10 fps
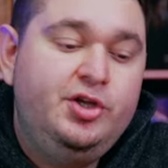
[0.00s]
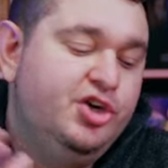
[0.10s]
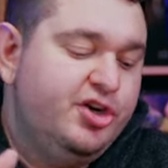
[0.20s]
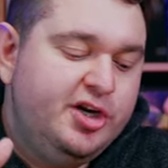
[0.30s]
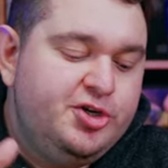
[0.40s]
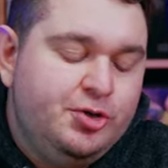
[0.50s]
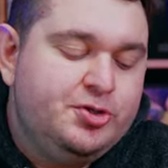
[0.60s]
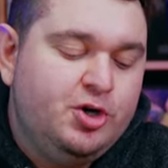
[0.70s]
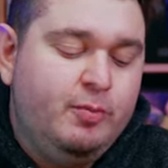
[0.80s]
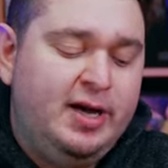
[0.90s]
You're going to do
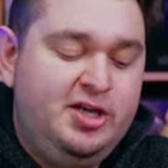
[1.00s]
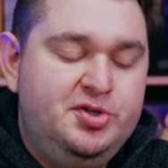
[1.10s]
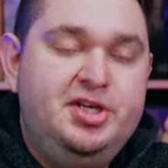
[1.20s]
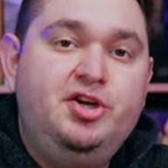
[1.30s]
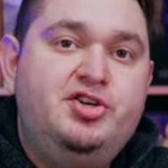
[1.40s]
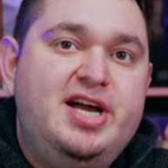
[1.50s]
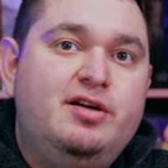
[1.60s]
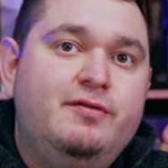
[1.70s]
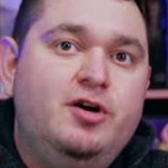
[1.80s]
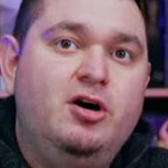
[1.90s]
so by using your deck
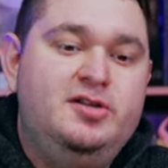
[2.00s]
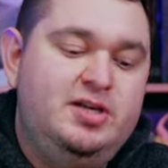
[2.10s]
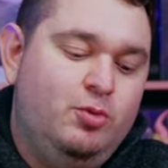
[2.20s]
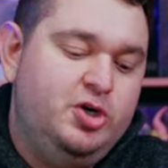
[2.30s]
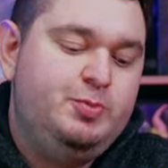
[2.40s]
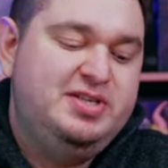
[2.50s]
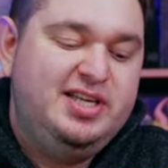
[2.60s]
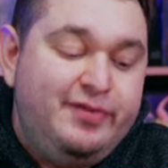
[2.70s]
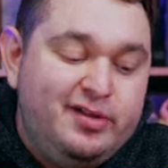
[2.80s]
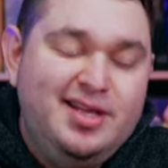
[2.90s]
of cards and more
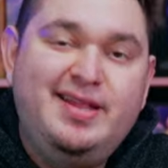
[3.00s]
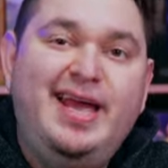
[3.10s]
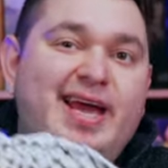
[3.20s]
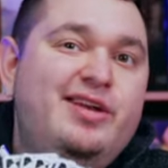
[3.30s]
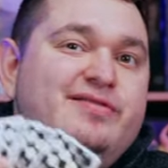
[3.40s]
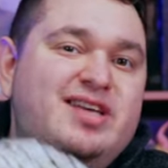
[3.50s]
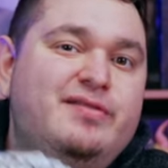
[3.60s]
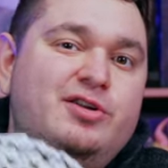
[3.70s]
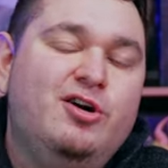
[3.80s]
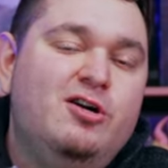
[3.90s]
specifically the hand of
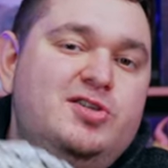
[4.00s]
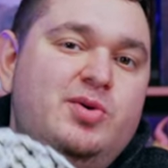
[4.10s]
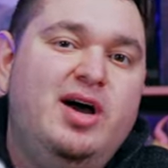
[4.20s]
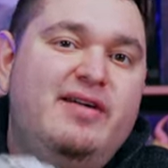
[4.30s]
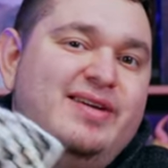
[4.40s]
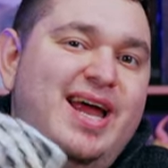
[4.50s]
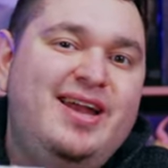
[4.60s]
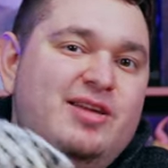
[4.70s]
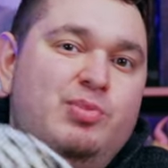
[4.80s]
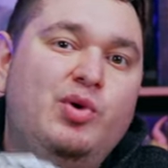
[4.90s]
seven cards you have at
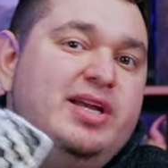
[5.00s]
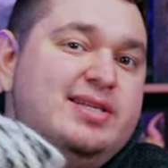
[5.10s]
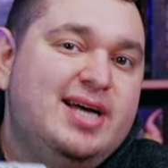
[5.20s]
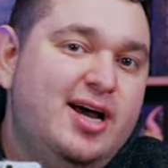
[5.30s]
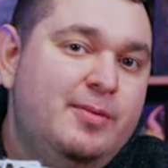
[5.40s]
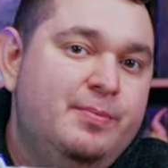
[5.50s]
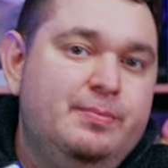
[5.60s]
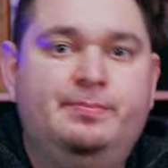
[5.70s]
any point in time.